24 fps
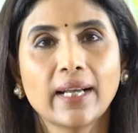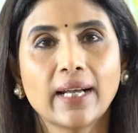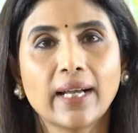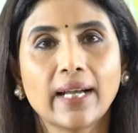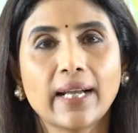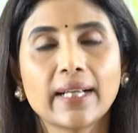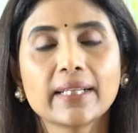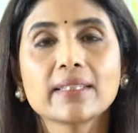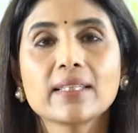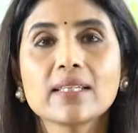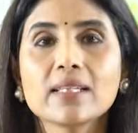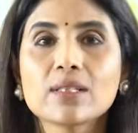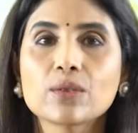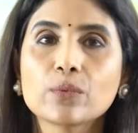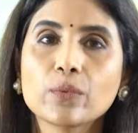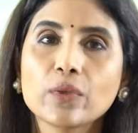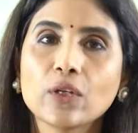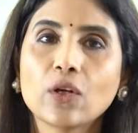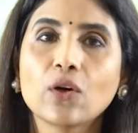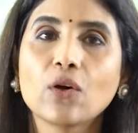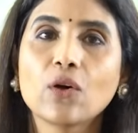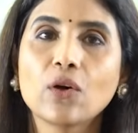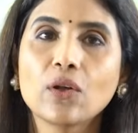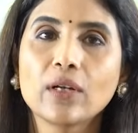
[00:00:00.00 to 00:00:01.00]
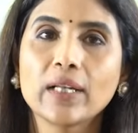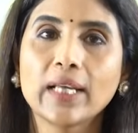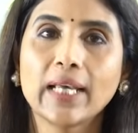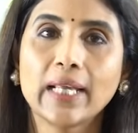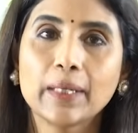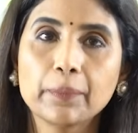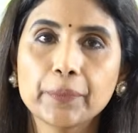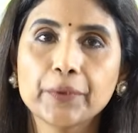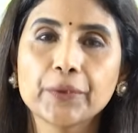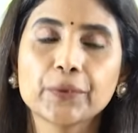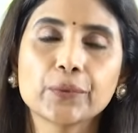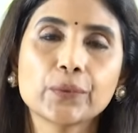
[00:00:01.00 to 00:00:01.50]
And these will all
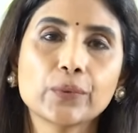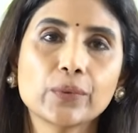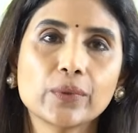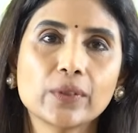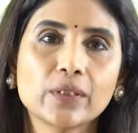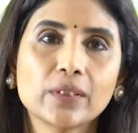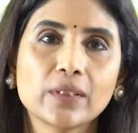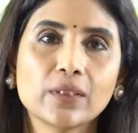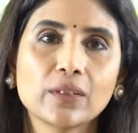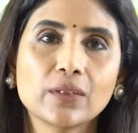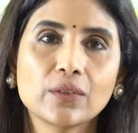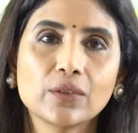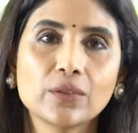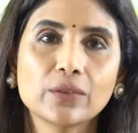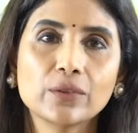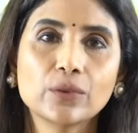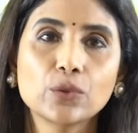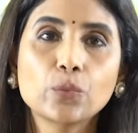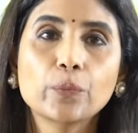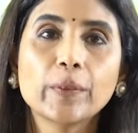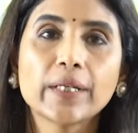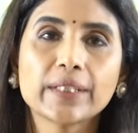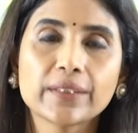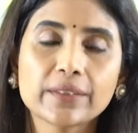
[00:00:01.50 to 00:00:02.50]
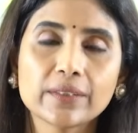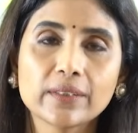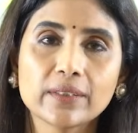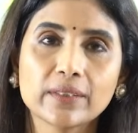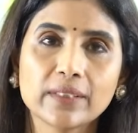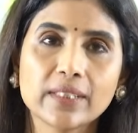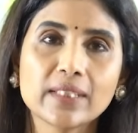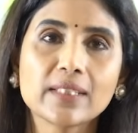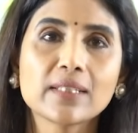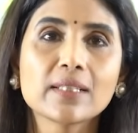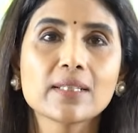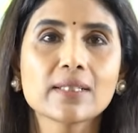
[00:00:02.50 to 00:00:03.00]
help you do better
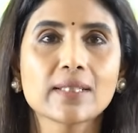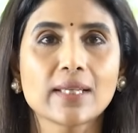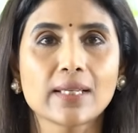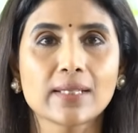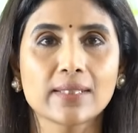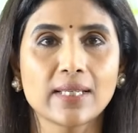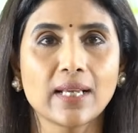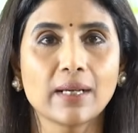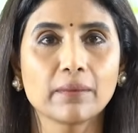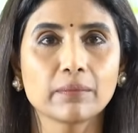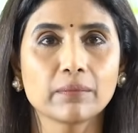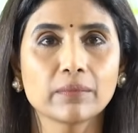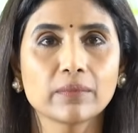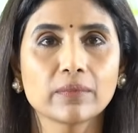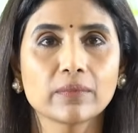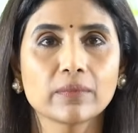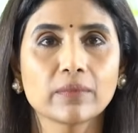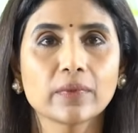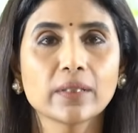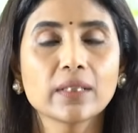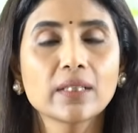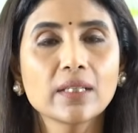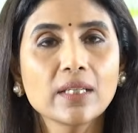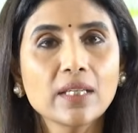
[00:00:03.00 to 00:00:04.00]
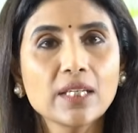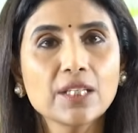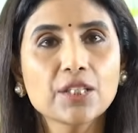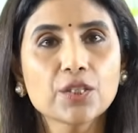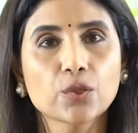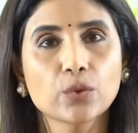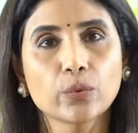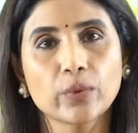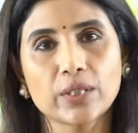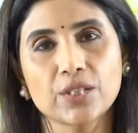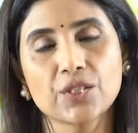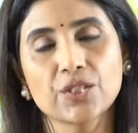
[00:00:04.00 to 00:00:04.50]
in this exam,
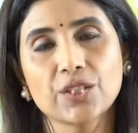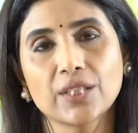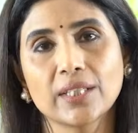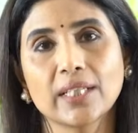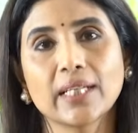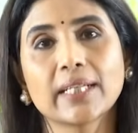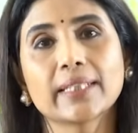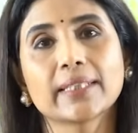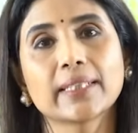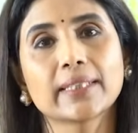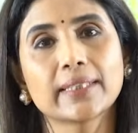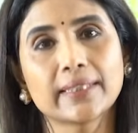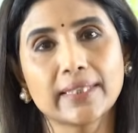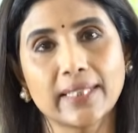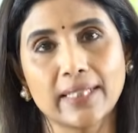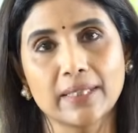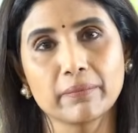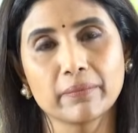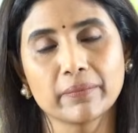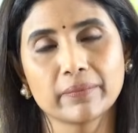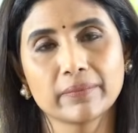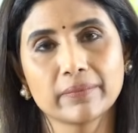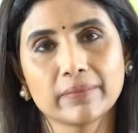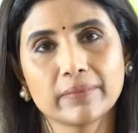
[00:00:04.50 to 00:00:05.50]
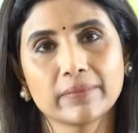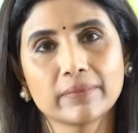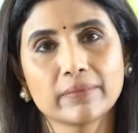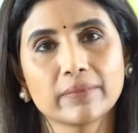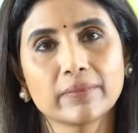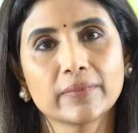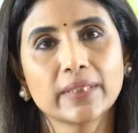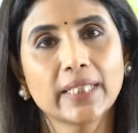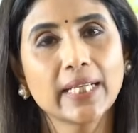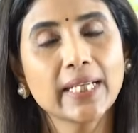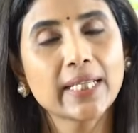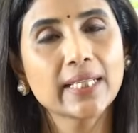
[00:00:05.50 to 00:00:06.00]
each question at a time.
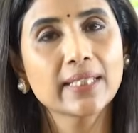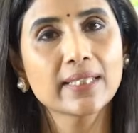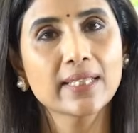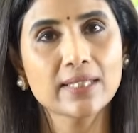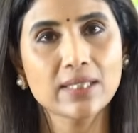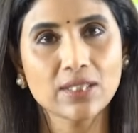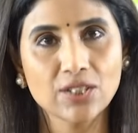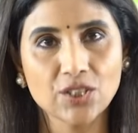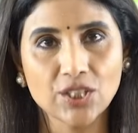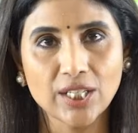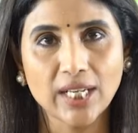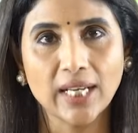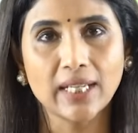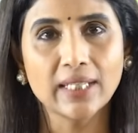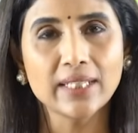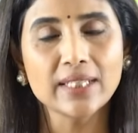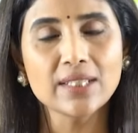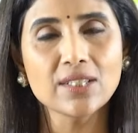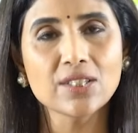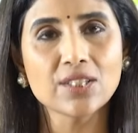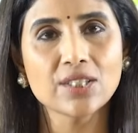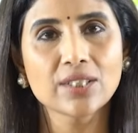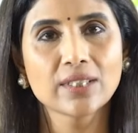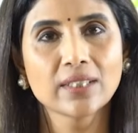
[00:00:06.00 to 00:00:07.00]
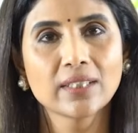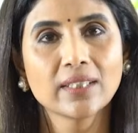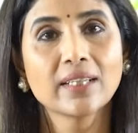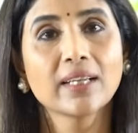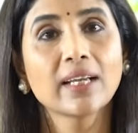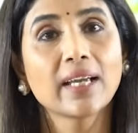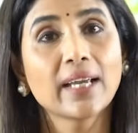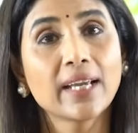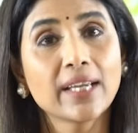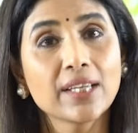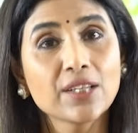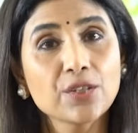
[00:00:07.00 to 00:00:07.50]
Take it as a challenge.
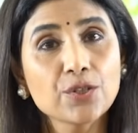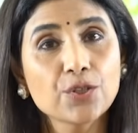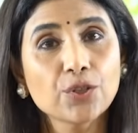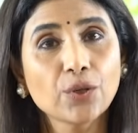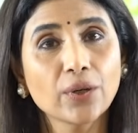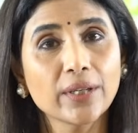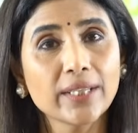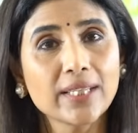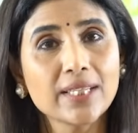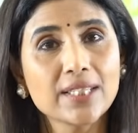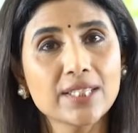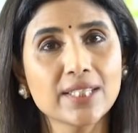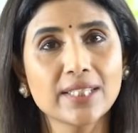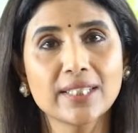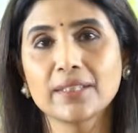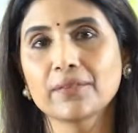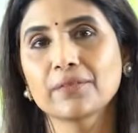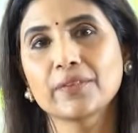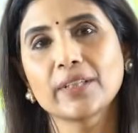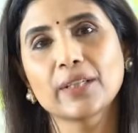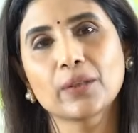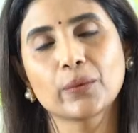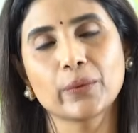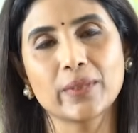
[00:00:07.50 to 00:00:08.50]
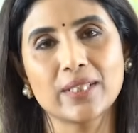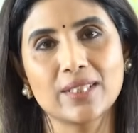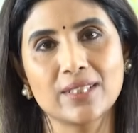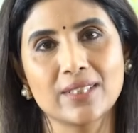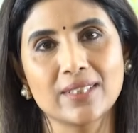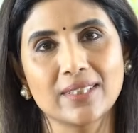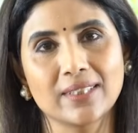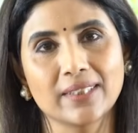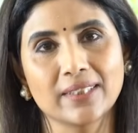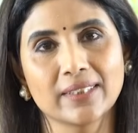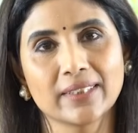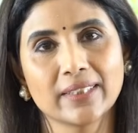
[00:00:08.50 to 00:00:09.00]
Enjoy each and every
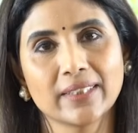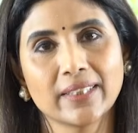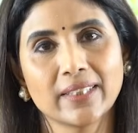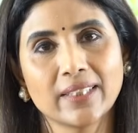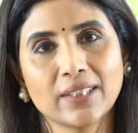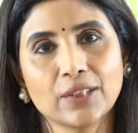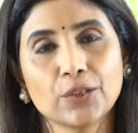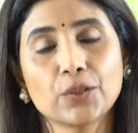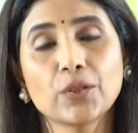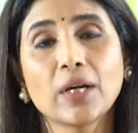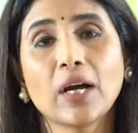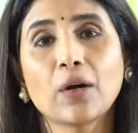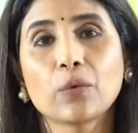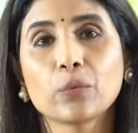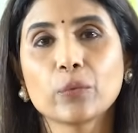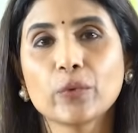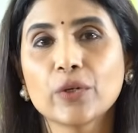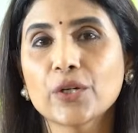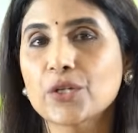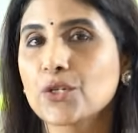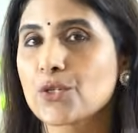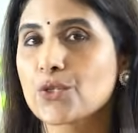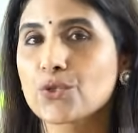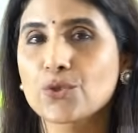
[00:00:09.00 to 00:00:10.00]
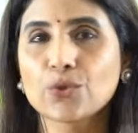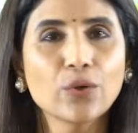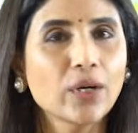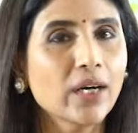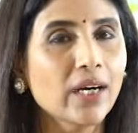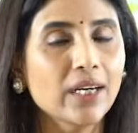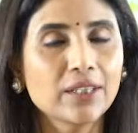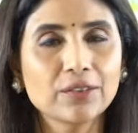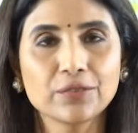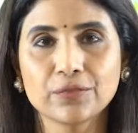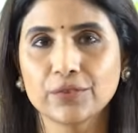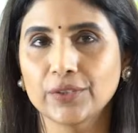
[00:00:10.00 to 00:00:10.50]
question. You have worked so
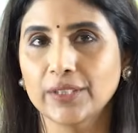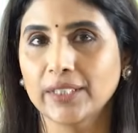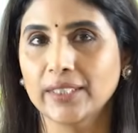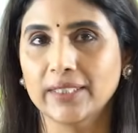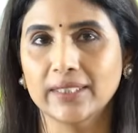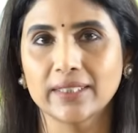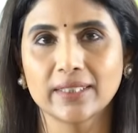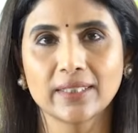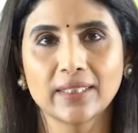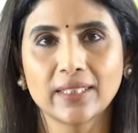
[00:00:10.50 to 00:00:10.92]
hard for it.